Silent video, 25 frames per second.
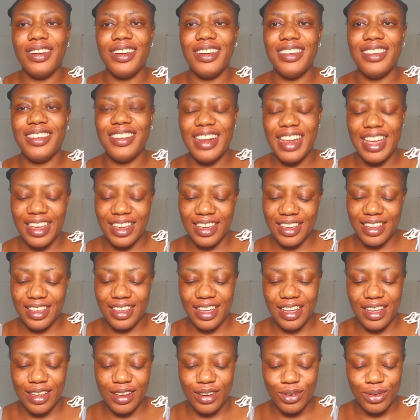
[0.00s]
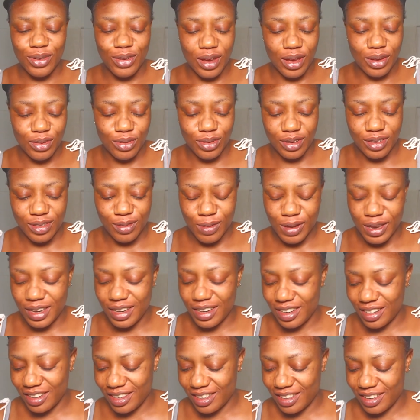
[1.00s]
It's like I don't know how to explain
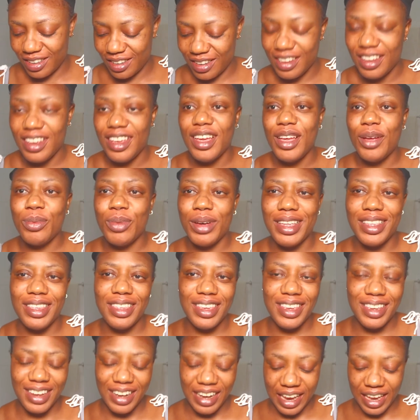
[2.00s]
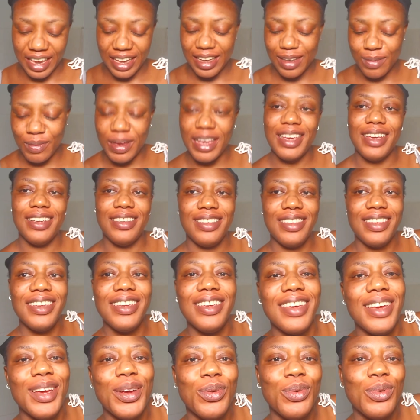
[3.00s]
it. I think like my
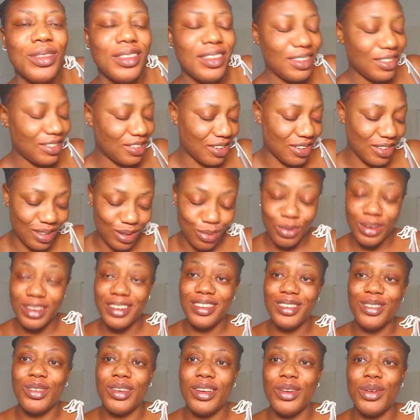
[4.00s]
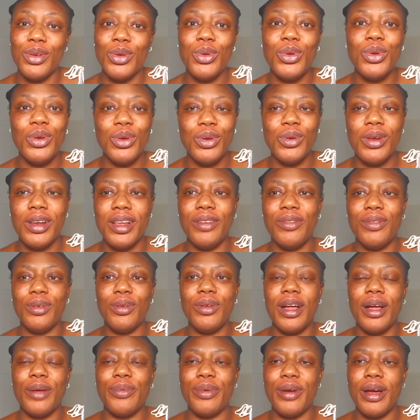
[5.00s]
skincare routine just went to a whole new level.
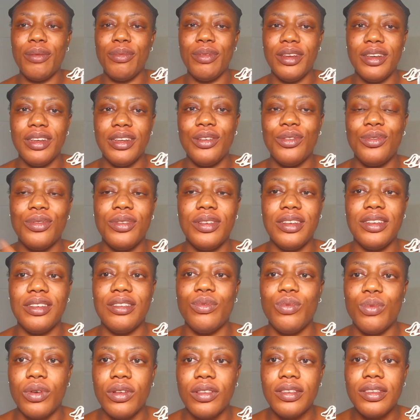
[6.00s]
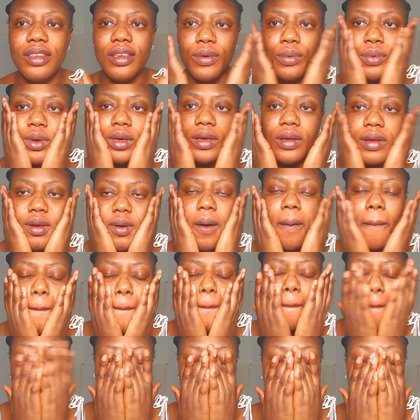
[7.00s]
I'll probably do this once a
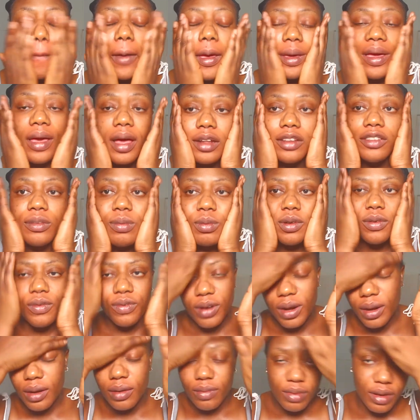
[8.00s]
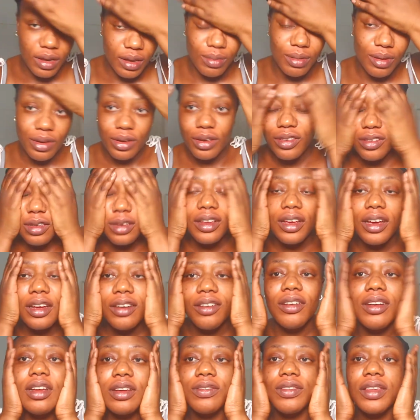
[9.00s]
week. Weekends preferably because I
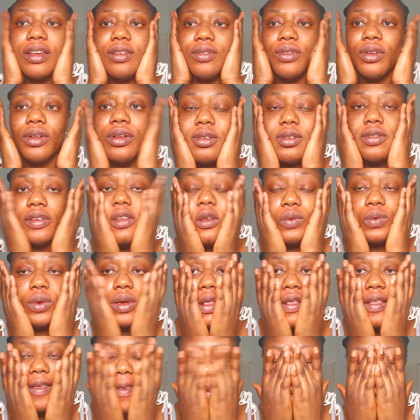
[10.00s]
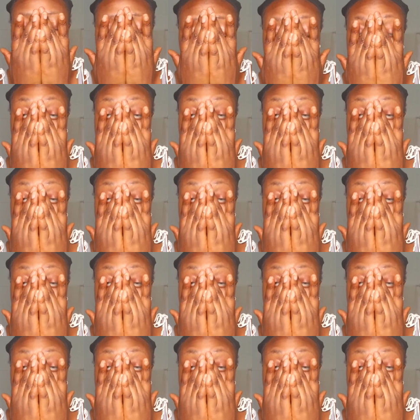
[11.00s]
don't have like all this weekend.